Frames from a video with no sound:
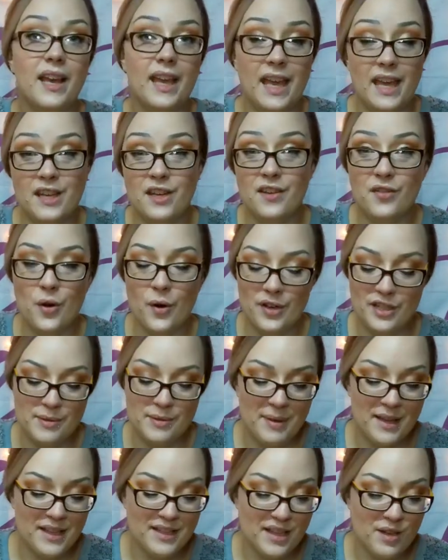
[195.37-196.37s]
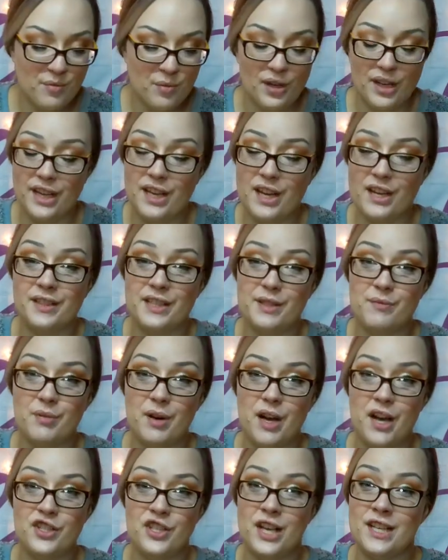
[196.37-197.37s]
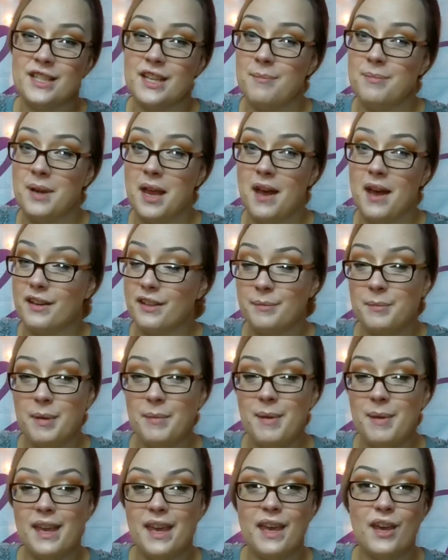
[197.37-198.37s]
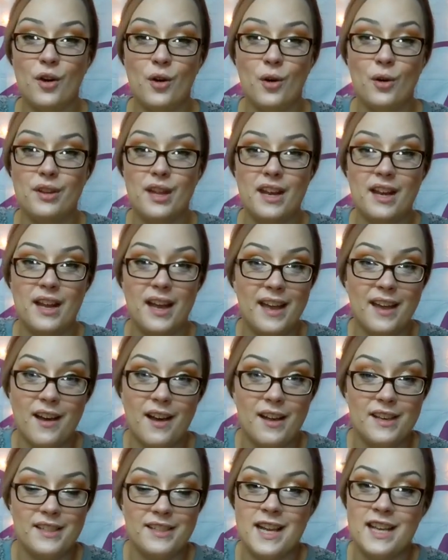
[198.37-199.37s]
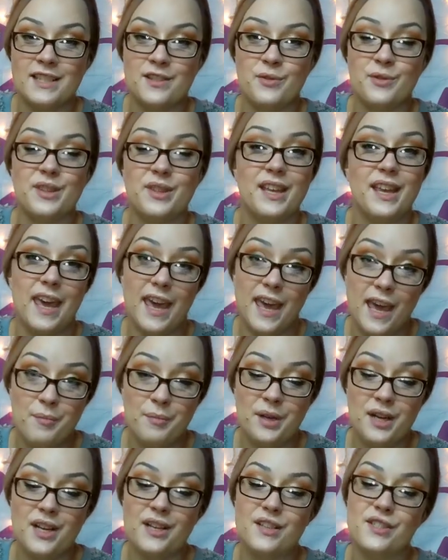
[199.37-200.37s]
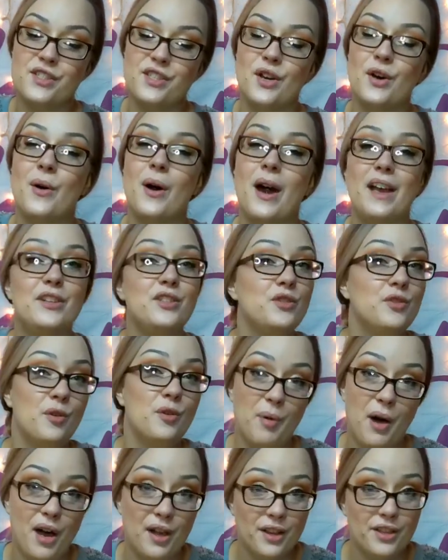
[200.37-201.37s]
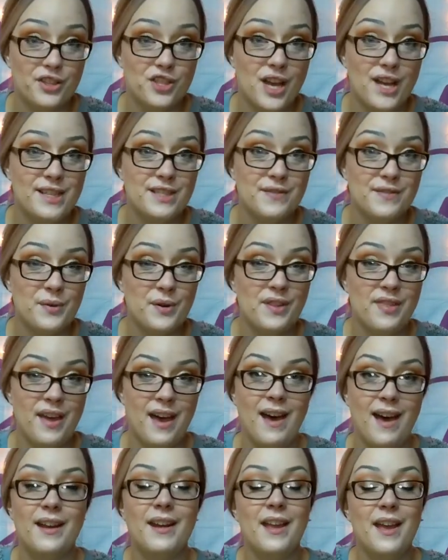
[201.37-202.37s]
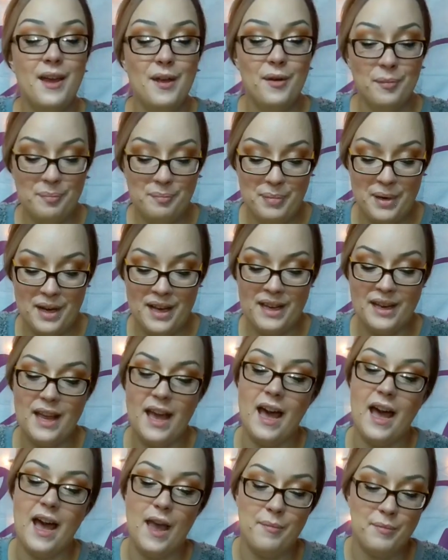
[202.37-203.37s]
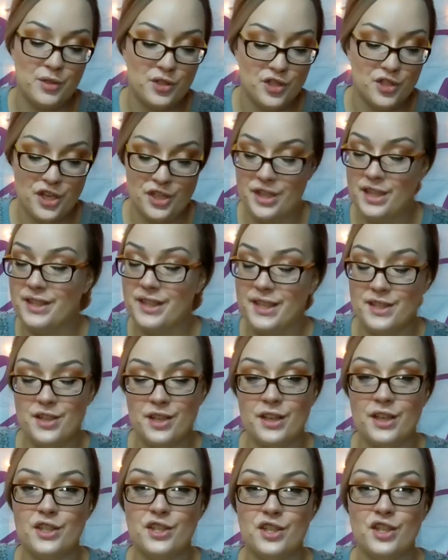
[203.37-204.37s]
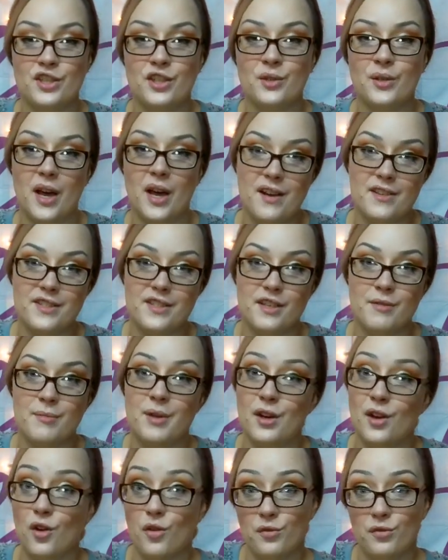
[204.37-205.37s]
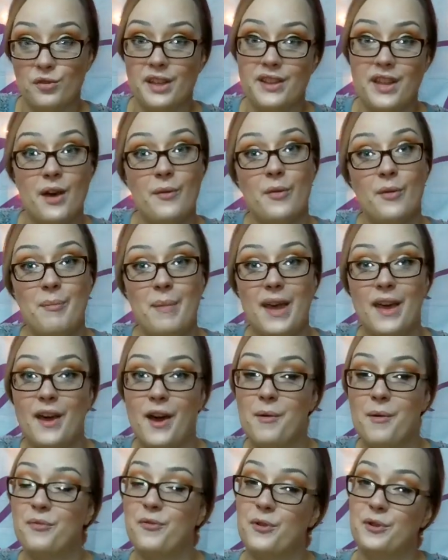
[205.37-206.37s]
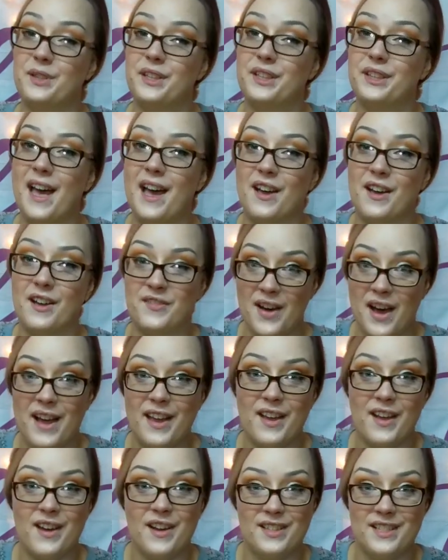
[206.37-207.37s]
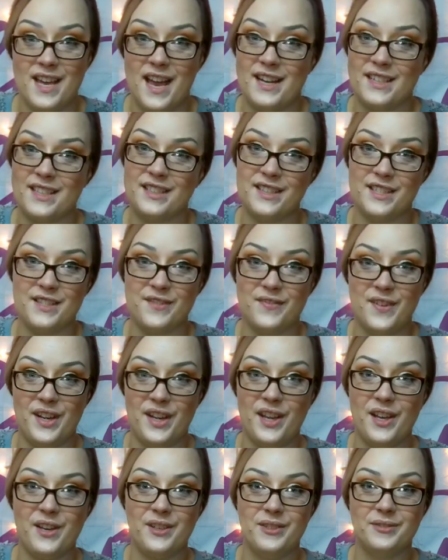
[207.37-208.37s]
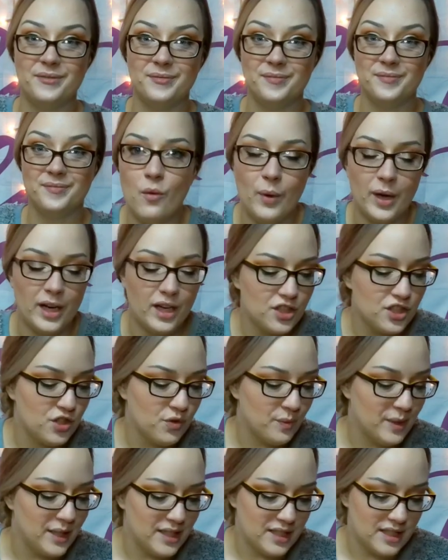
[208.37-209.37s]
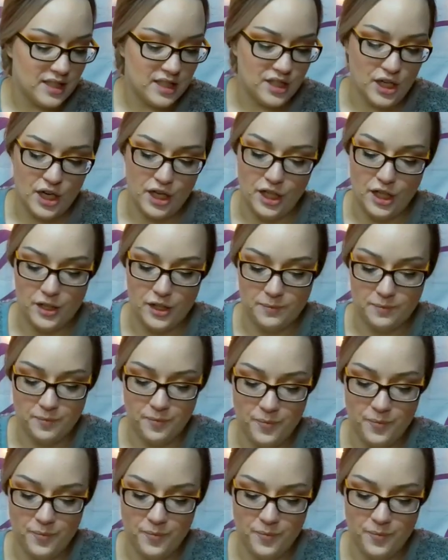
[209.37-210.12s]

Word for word: And of course, because I'm working on these projects, I'm not going to be making a whole lot of eye contact with the camera, so I do apologize for that. But I'm sure that these are going to turn out awesome, and hopefully that will make up for the lack of eye contact in this video. Where should we start?